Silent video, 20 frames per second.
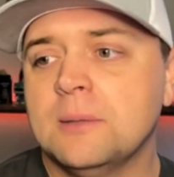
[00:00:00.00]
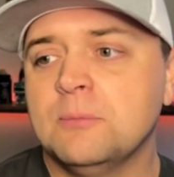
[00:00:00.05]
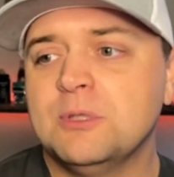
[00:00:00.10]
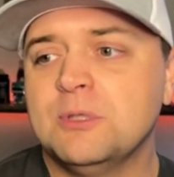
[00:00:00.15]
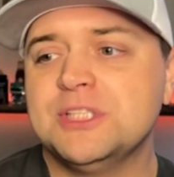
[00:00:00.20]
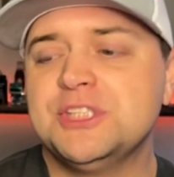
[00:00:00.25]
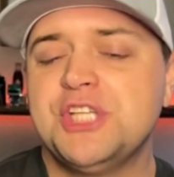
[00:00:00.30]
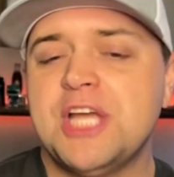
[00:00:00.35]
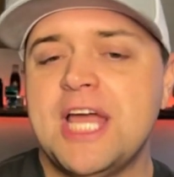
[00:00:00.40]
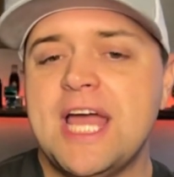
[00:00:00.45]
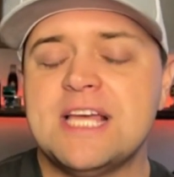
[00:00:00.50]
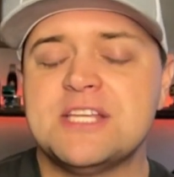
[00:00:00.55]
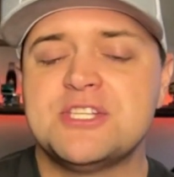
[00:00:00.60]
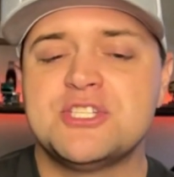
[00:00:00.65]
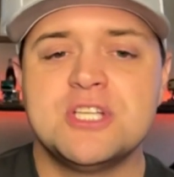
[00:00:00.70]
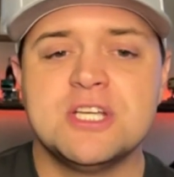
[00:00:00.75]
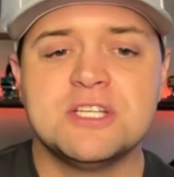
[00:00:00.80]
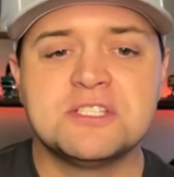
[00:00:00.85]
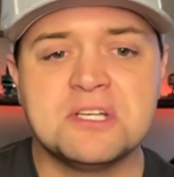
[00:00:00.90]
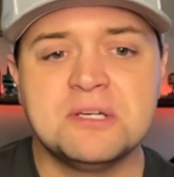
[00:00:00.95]
with Jazz
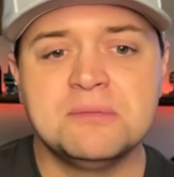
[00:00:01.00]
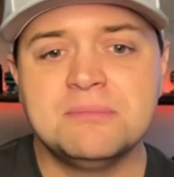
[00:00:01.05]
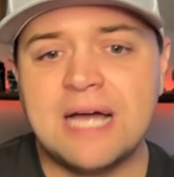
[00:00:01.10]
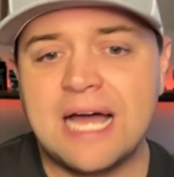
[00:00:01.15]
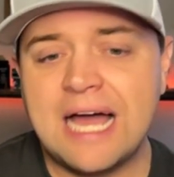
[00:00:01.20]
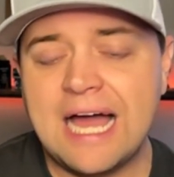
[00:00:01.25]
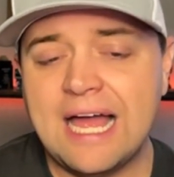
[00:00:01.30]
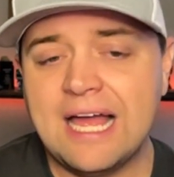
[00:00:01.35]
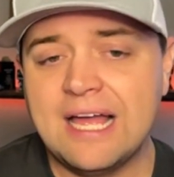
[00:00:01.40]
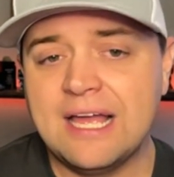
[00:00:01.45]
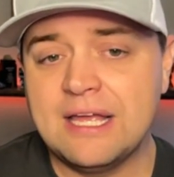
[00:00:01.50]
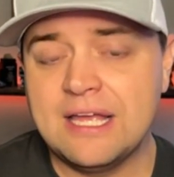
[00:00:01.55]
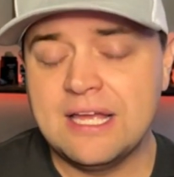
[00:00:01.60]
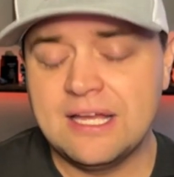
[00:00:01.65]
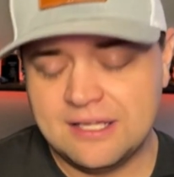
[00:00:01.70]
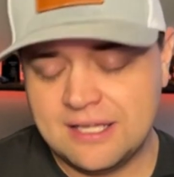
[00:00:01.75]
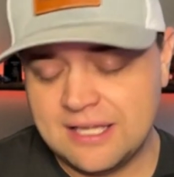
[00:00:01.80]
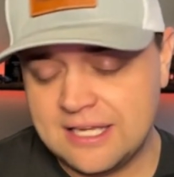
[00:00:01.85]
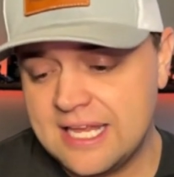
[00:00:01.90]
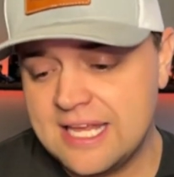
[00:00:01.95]
Chisholm
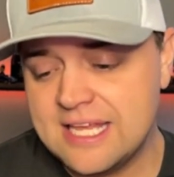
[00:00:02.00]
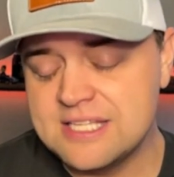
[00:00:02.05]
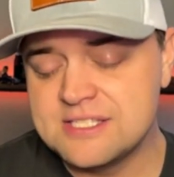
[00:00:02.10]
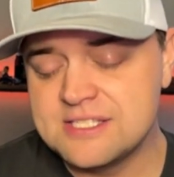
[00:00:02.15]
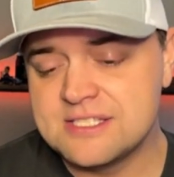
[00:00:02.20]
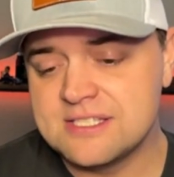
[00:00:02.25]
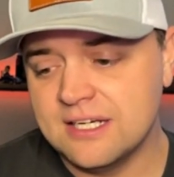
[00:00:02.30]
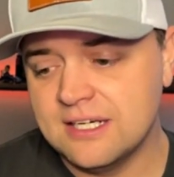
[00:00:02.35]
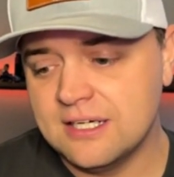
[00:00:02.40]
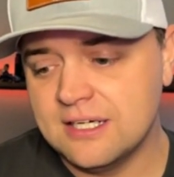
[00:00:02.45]
in his